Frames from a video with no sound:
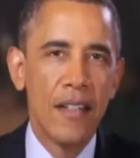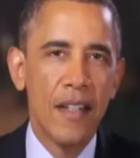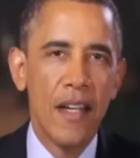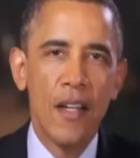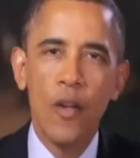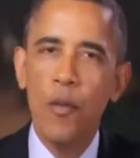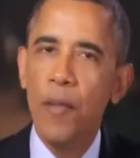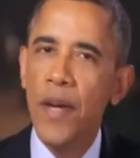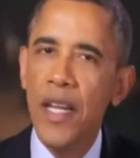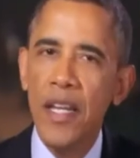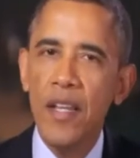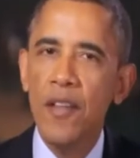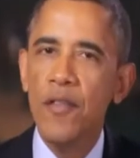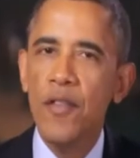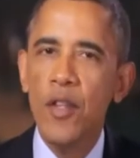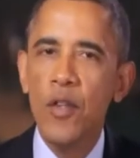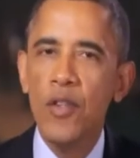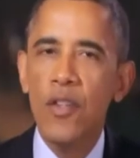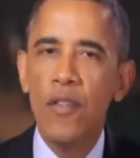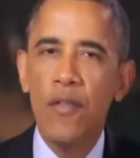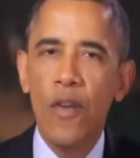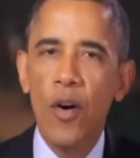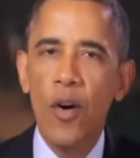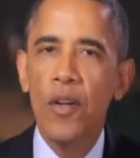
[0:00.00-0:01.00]
I know many of
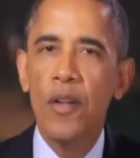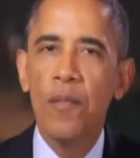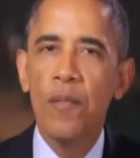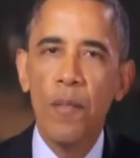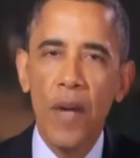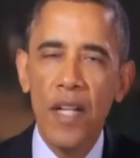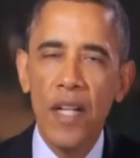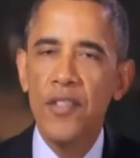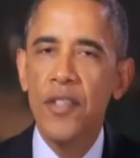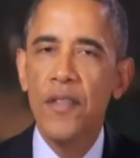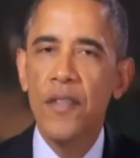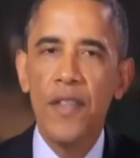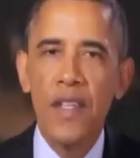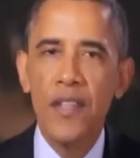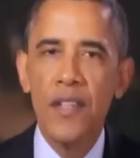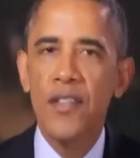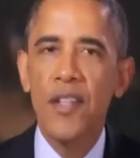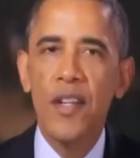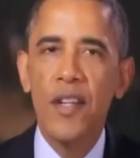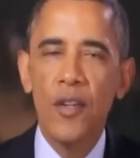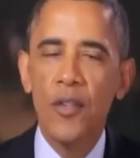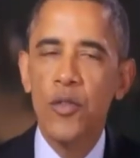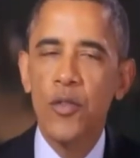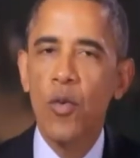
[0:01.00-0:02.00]
you devoted much of this
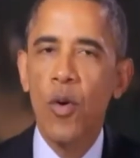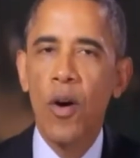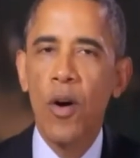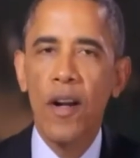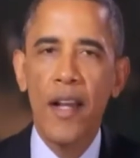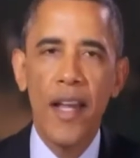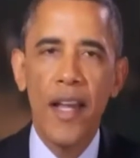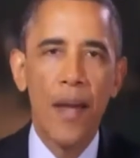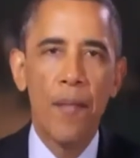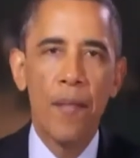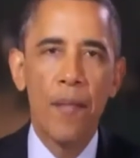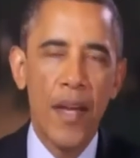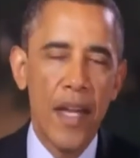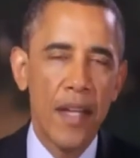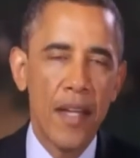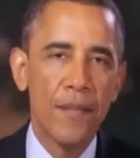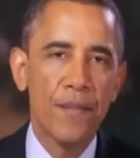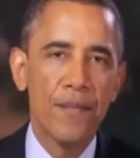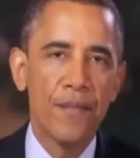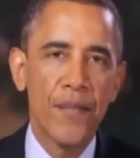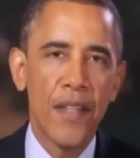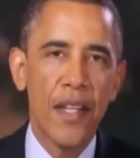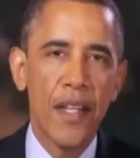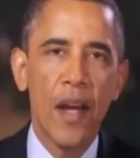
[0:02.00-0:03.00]
year to our campaign,
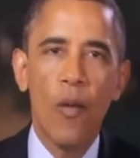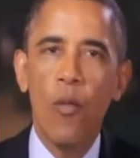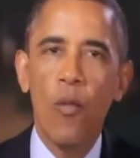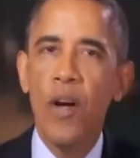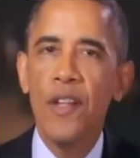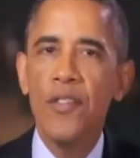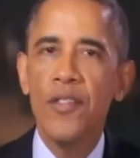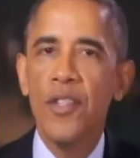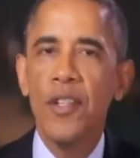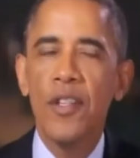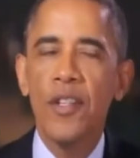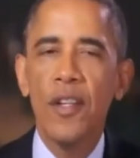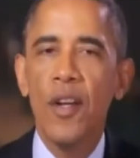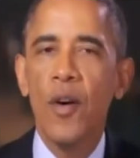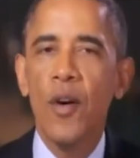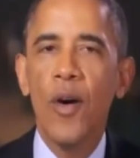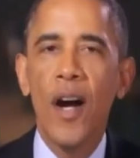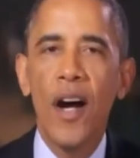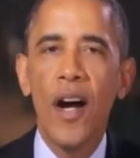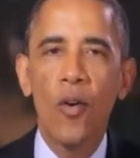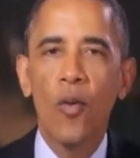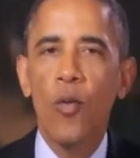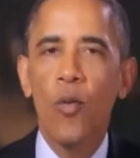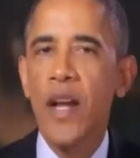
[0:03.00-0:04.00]
and I want you to know
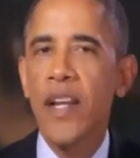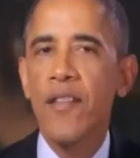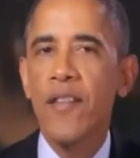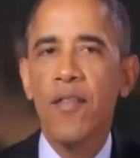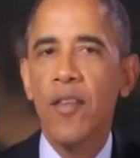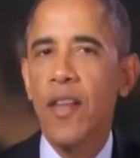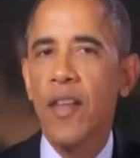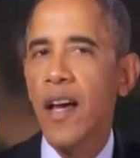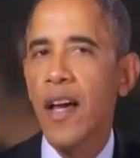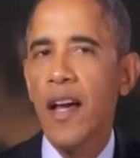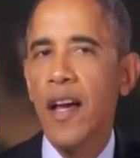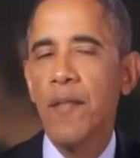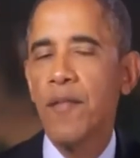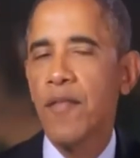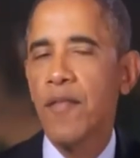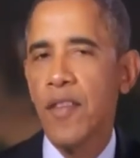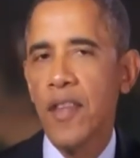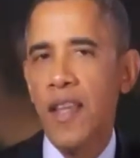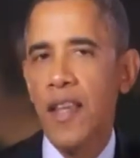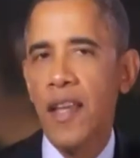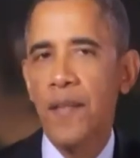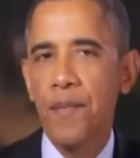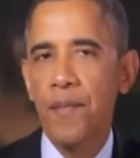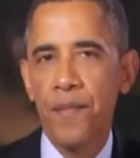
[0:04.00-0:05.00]
how grateful I am
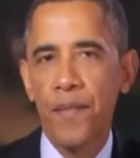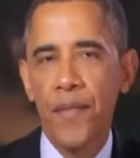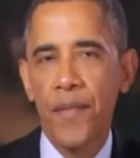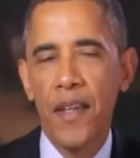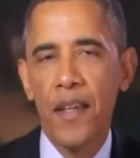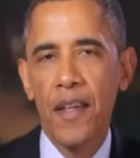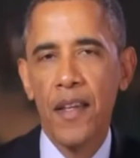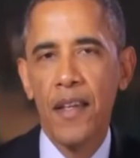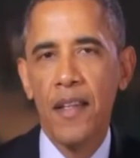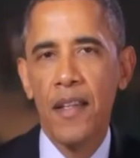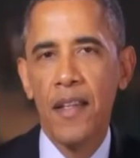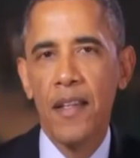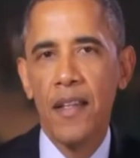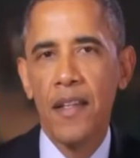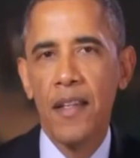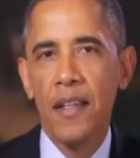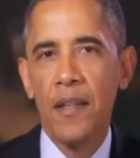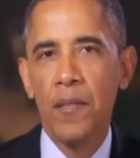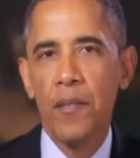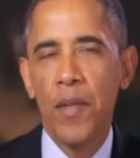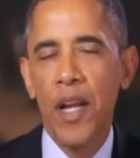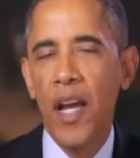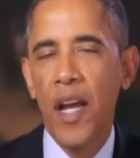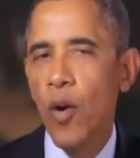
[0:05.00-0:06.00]
for that.
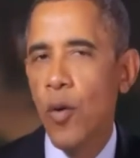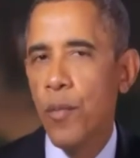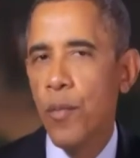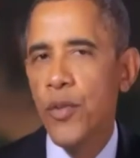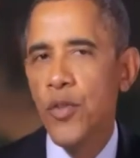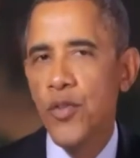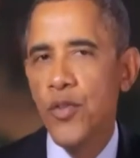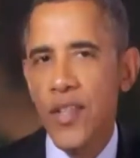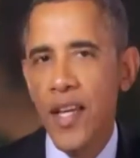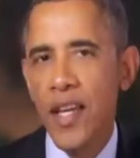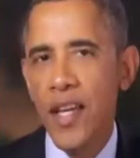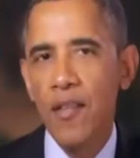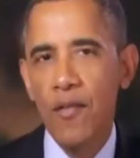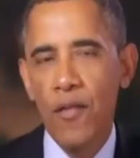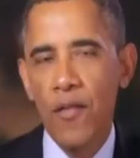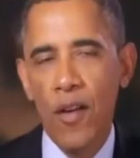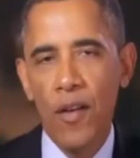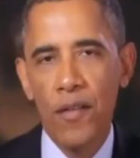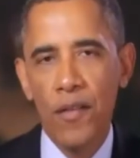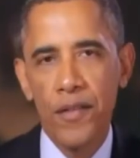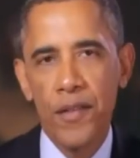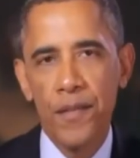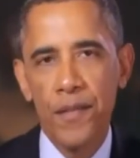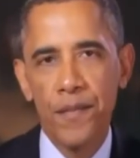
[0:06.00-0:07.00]
But I hope you stay
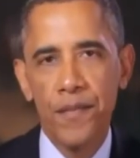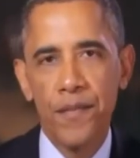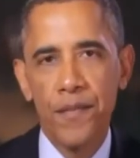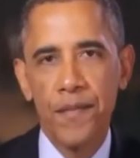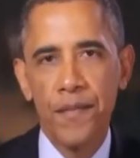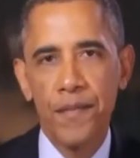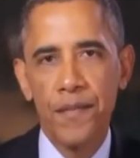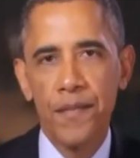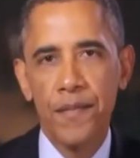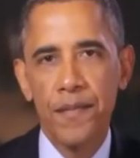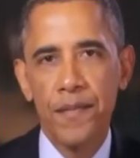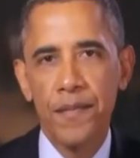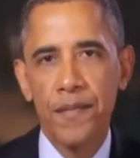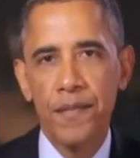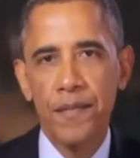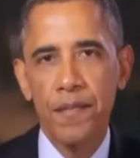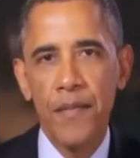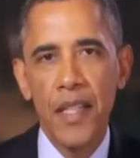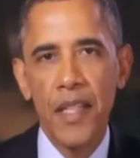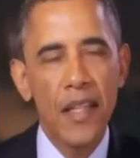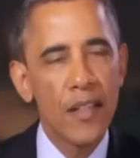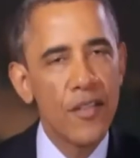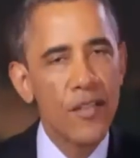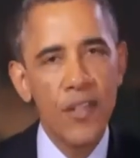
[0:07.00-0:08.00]
involved,
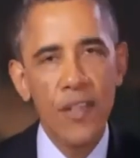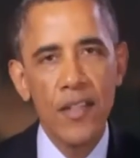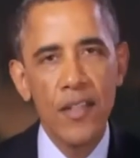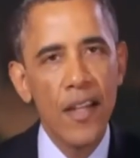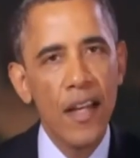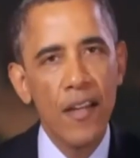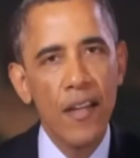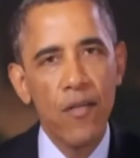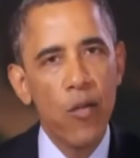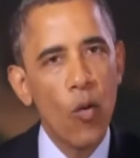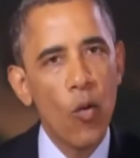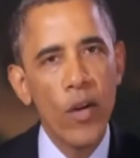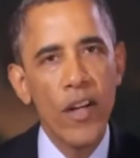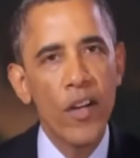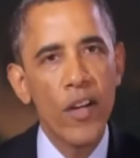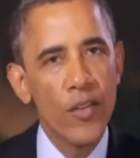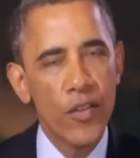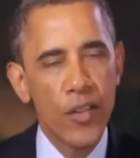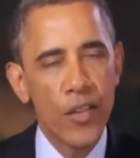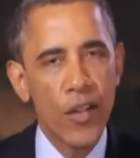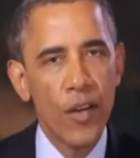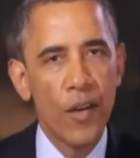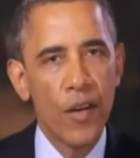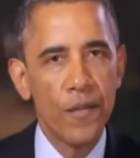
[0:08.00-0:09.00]
because just like four
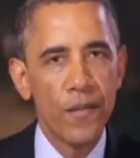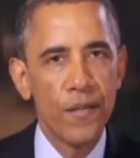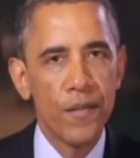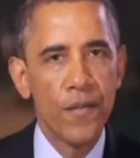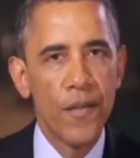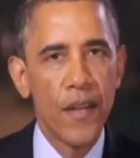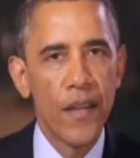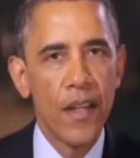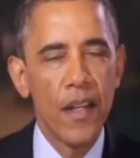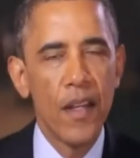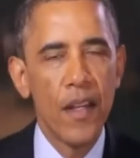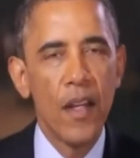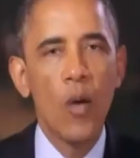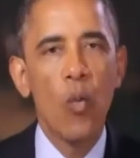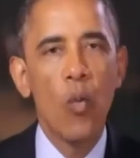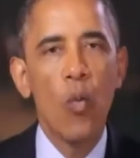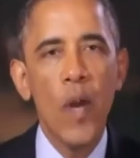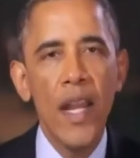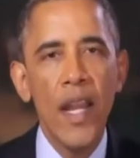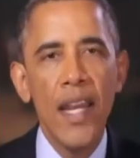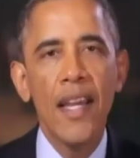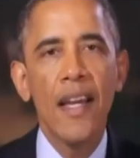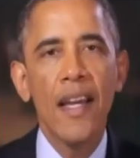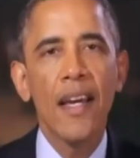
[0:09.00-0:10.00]
years ago,
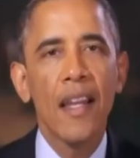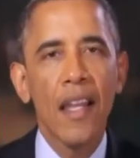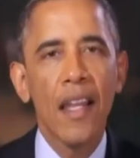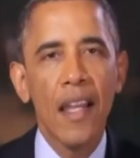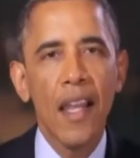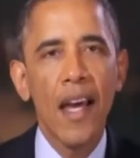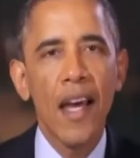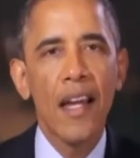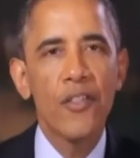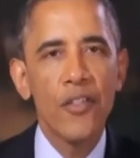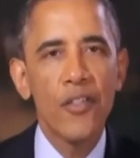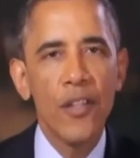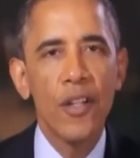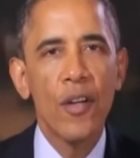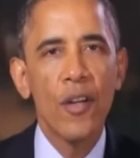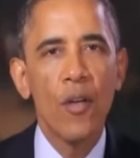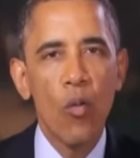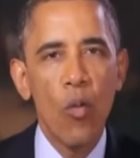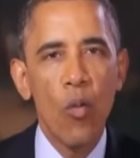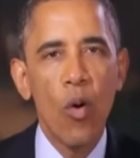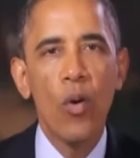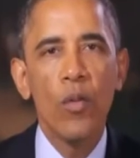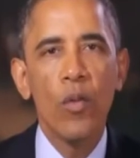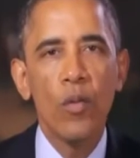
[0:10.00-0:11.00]
winning an election
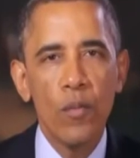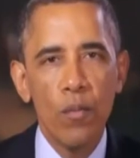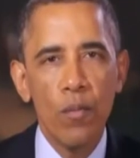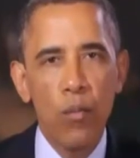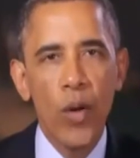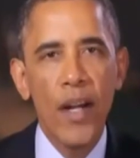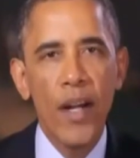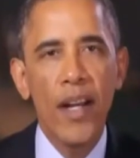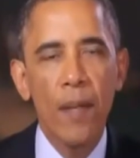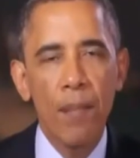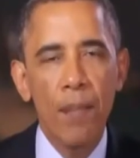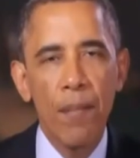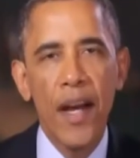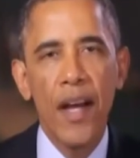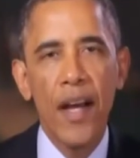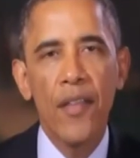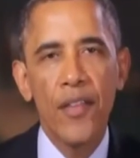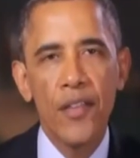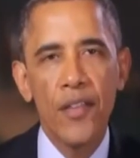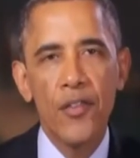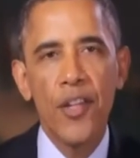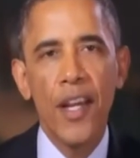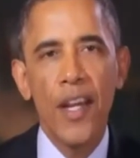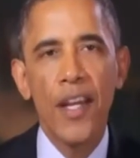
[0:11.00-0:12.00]
won't bring
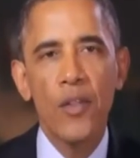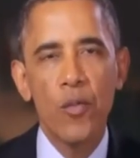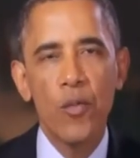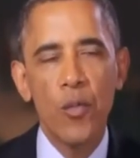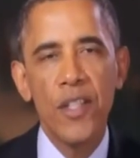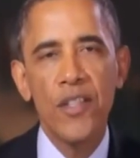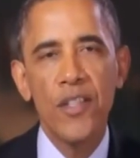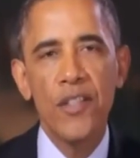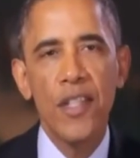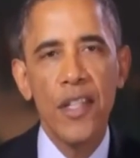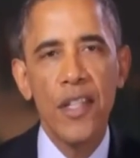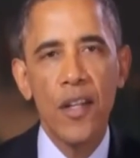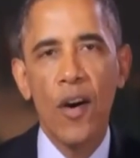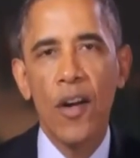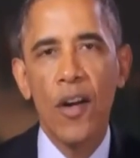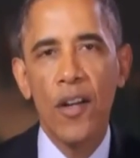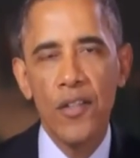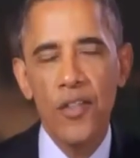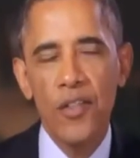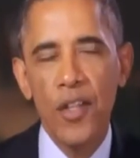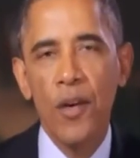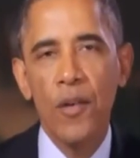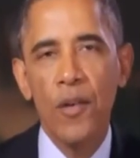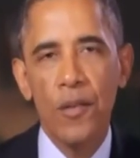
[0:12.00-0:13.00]
about the change we seek on
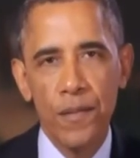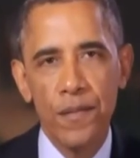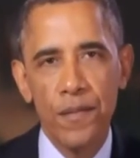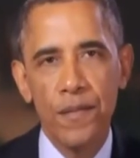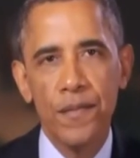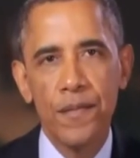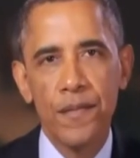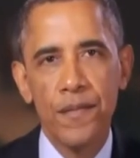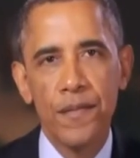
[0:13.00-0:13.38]
its own.